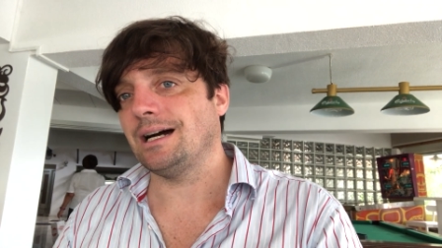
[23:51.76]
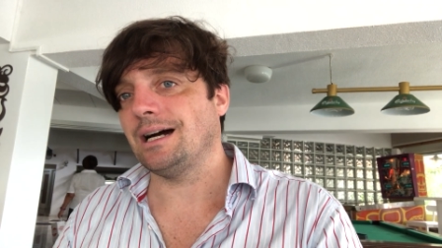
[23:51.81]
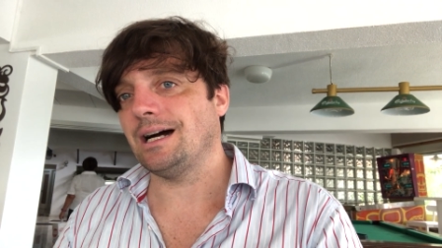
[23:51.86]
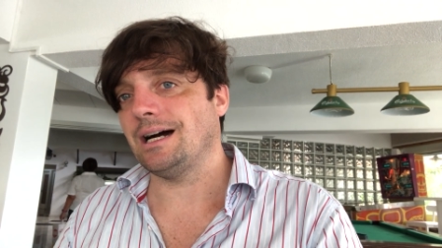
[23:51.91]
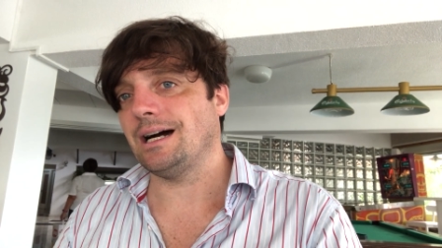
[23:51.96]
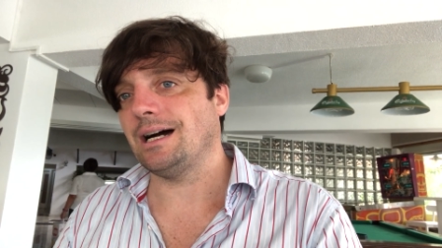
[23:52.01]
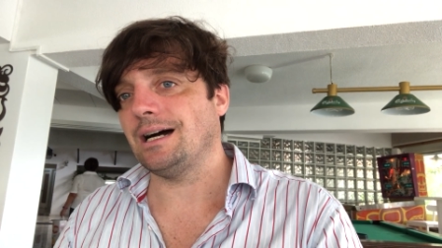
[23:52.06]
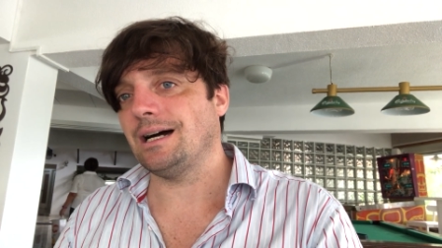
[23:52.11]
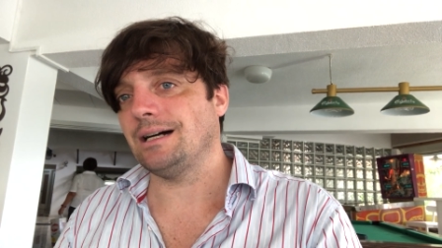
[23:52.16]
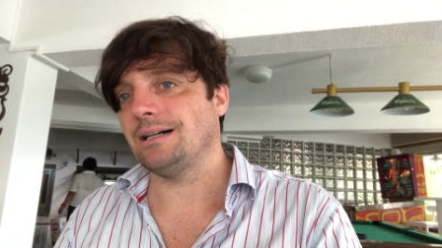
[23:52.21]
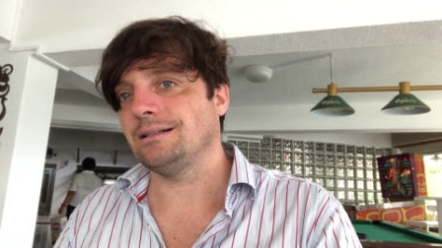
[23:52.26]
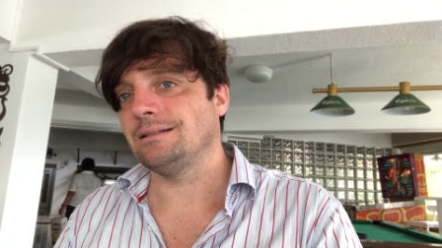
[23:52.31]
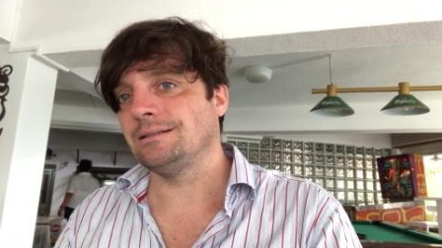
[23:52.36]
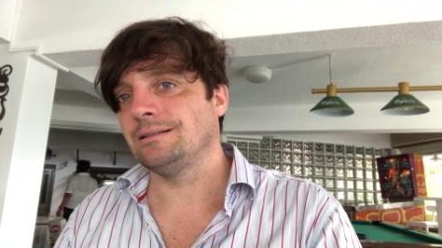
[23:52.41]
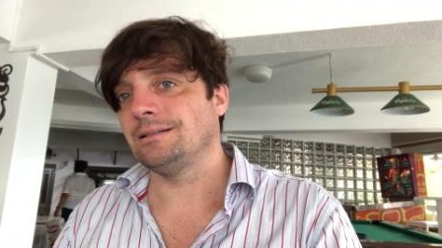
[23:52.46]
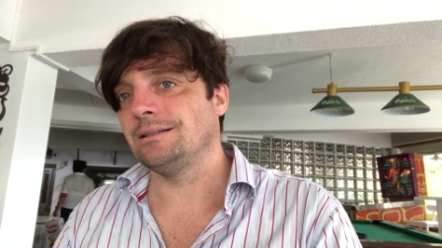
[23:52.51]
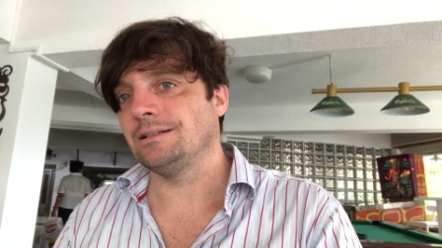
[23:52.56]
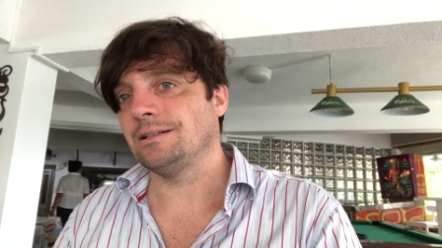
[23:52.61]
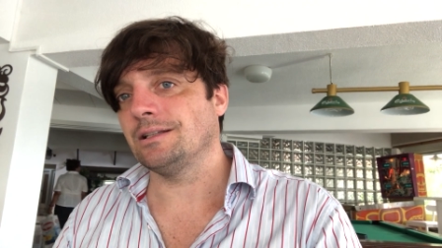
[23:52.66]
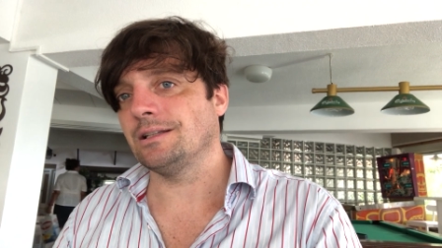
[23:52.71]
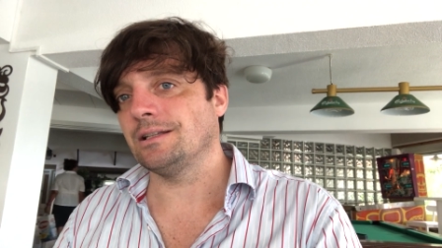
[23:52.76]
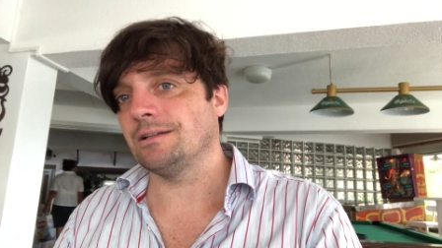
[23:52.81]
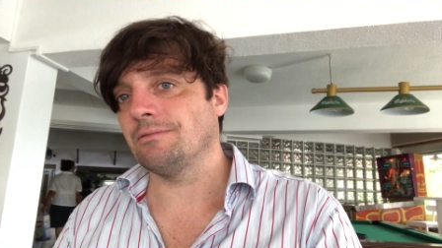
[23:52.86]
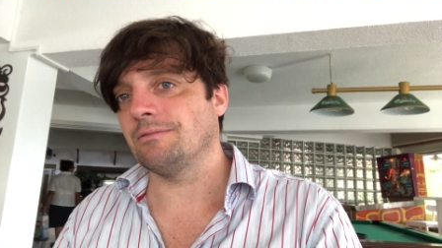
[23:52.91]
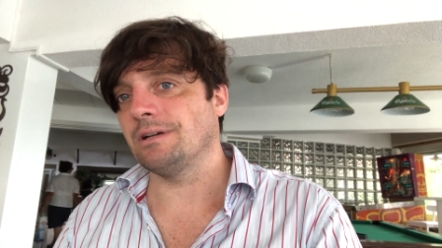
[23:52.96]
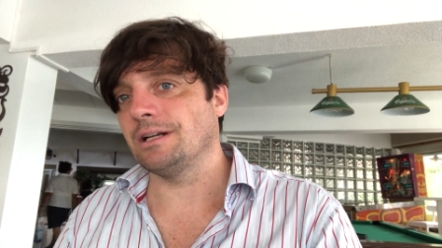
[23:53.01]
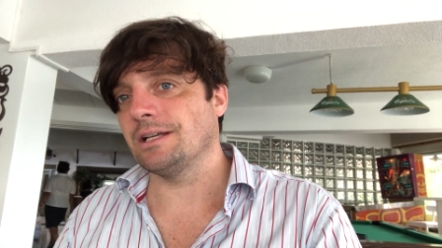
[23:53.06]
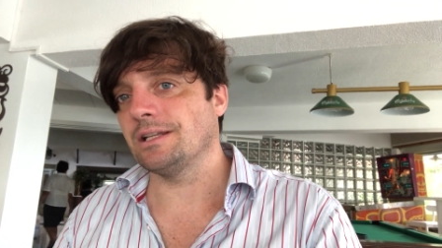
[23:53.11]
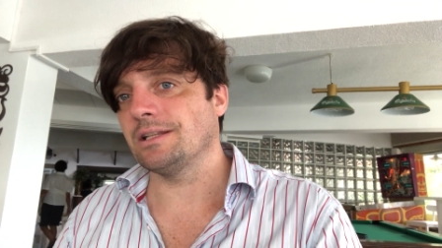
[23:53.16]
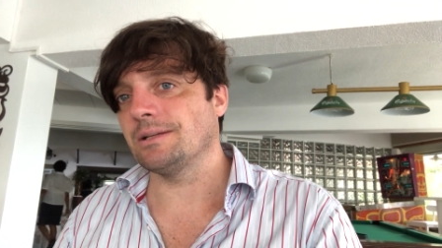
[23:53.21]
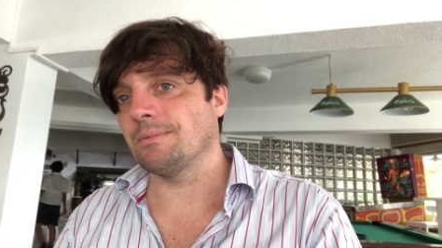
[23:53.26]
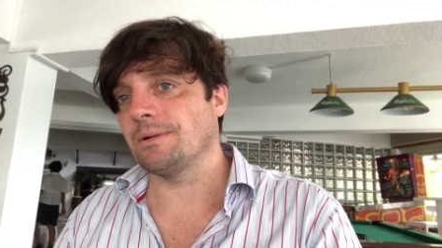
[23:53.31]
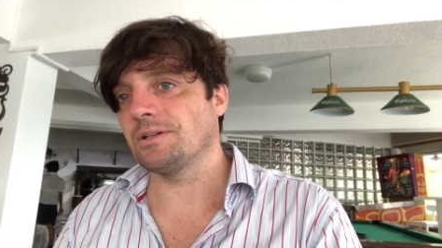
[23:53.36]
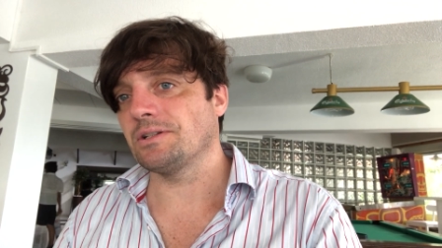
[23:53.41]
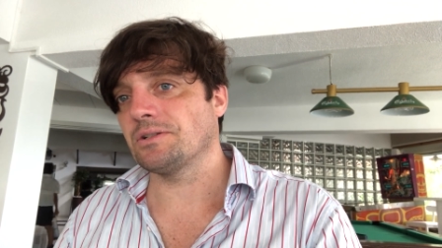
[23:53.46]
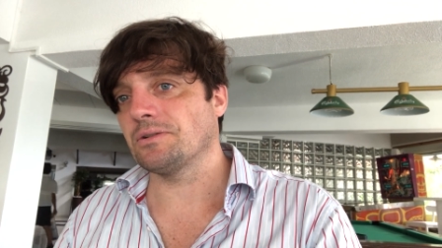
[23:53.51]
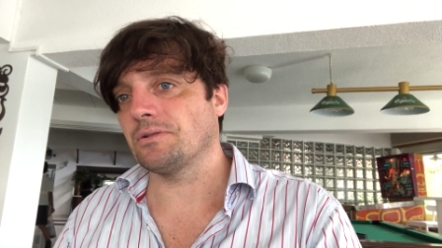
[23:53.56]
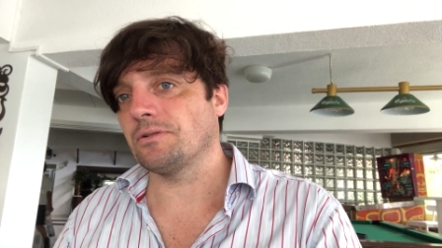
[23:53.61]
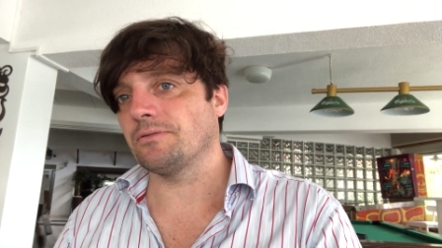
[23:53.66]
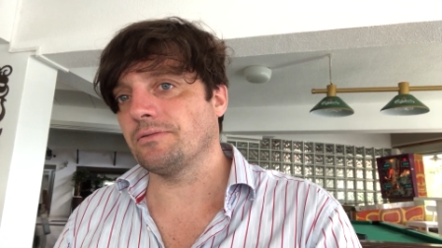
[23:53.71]
uh, the really the
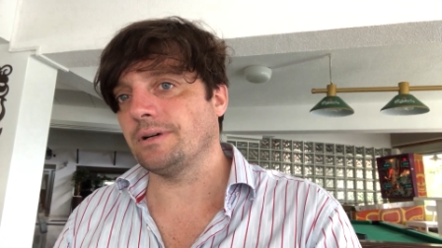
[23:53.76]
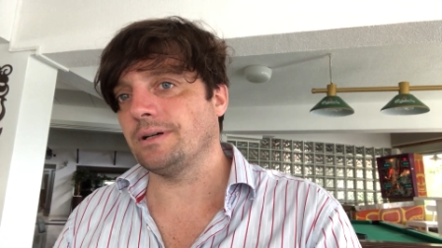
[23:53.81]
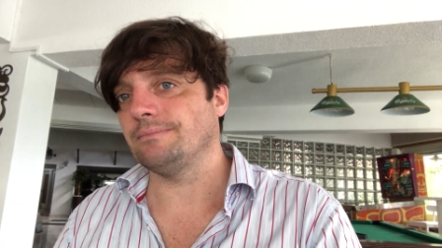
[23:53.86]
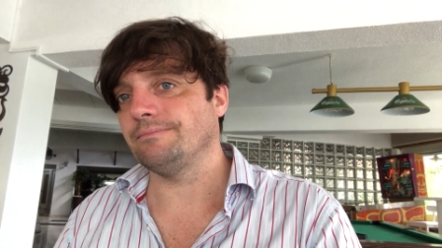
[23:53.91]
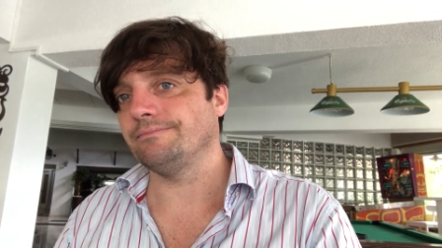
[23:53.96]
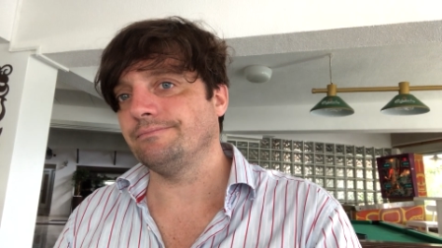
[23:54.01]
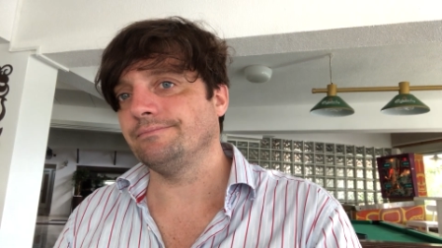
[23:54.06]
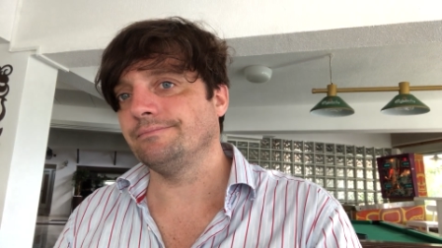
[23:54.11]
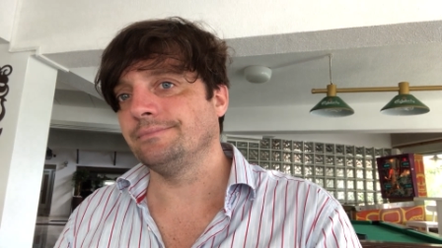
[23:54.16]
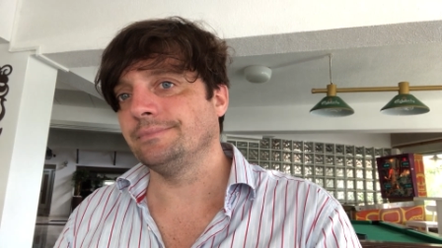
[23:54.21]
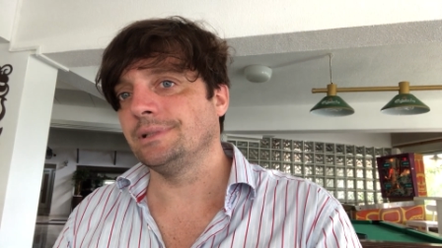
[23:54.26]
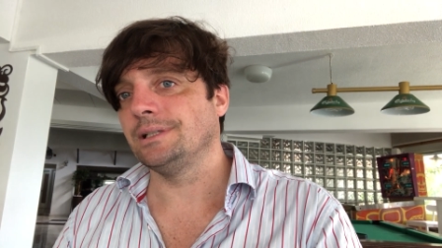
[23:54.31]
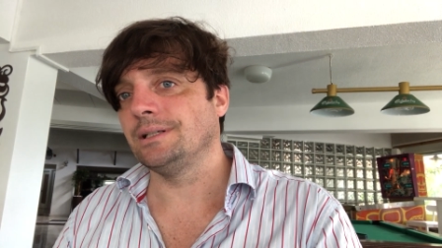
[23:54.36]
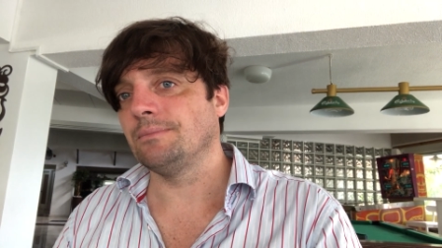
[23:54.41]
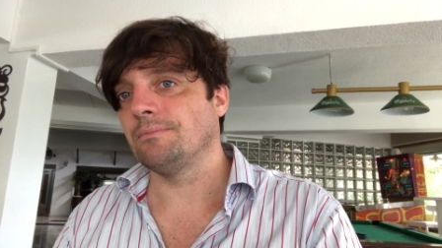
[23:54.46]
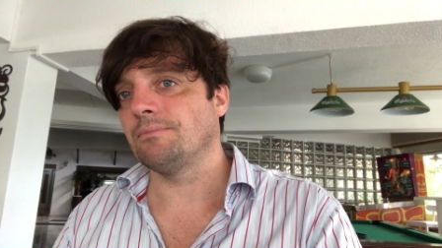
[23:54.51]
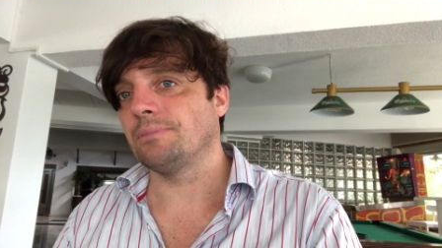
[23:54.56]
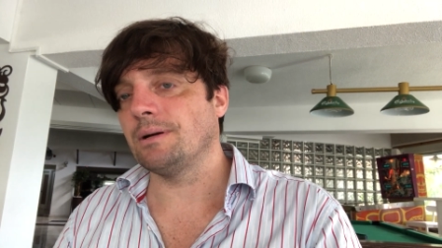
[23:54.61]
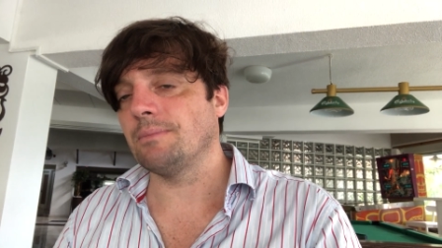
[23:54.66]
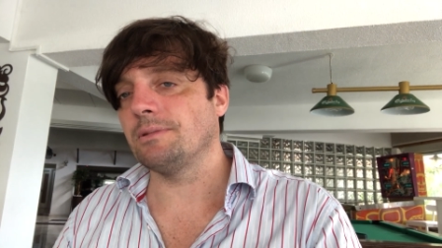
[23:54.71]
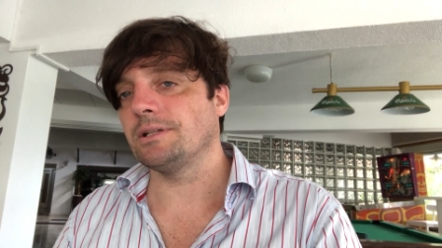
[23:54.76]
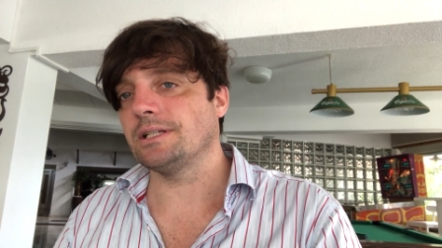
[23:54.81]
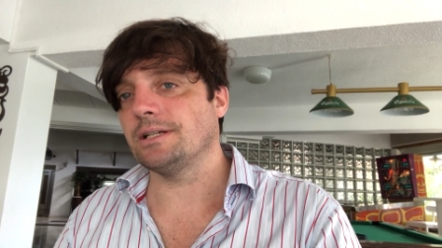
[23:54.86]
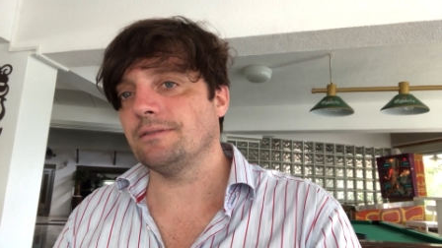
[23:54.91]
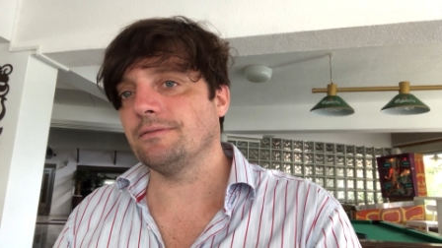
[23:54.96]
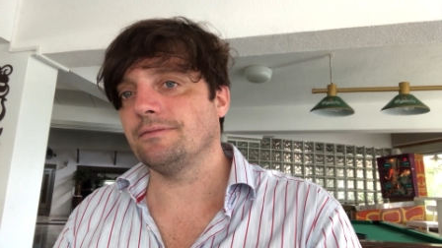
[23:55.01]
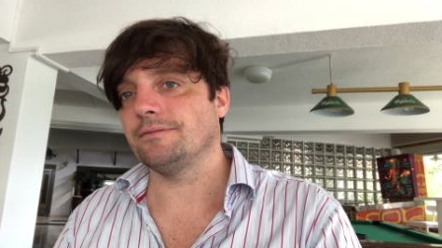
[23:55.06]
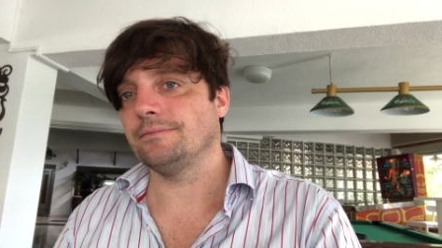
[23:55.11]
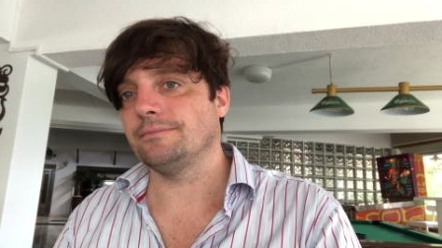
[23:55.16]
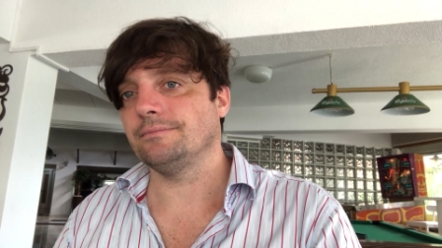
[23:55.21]
most sort of um, primitive,